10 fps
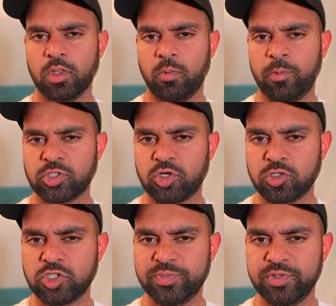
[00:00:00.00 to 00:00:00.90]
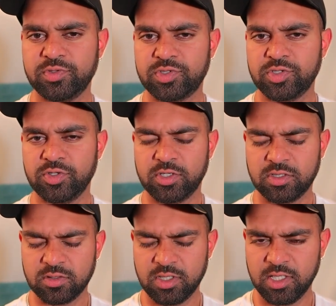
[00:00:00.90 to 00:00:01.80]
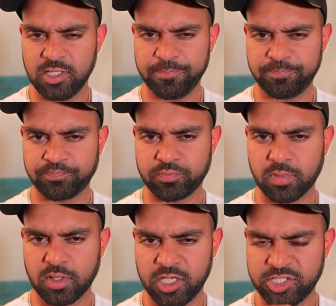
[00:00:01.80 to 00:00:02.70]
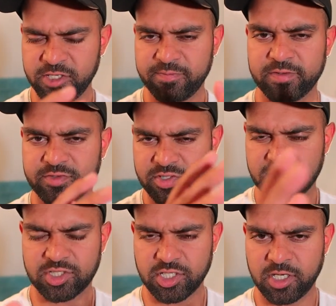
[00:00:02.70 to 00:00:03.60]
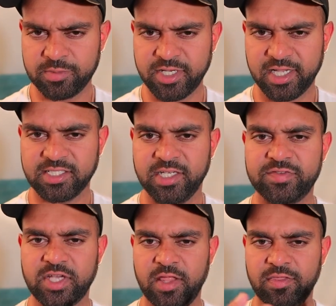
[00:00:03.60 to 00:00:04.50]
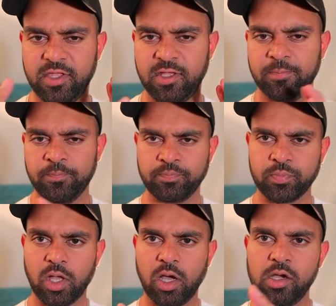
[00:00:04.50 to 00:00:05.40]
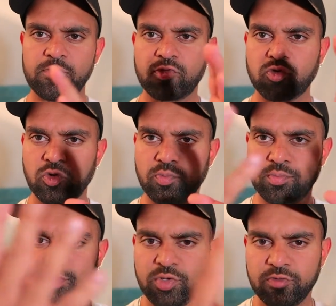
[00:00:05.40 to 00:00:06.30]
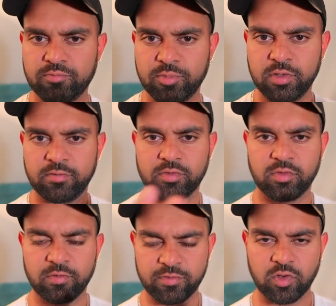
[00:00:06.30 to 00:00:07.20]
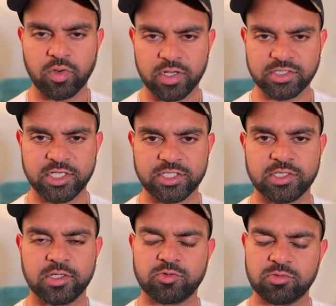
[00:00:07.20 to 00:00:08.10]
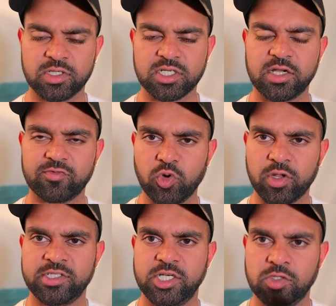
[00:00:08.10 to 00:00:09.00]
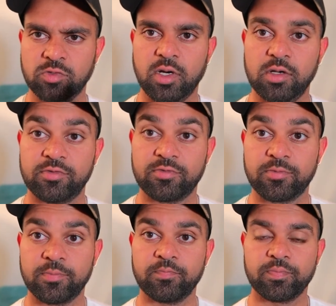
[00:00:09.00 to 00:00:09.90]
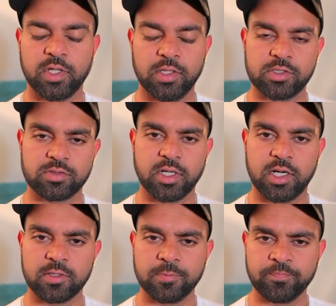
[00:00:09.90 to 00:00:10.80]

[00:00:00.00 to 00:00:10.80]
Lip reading: which contribute to the achievement of certain objectives and the overall movement of the organisation. So it's kind of organisational growth in this regard,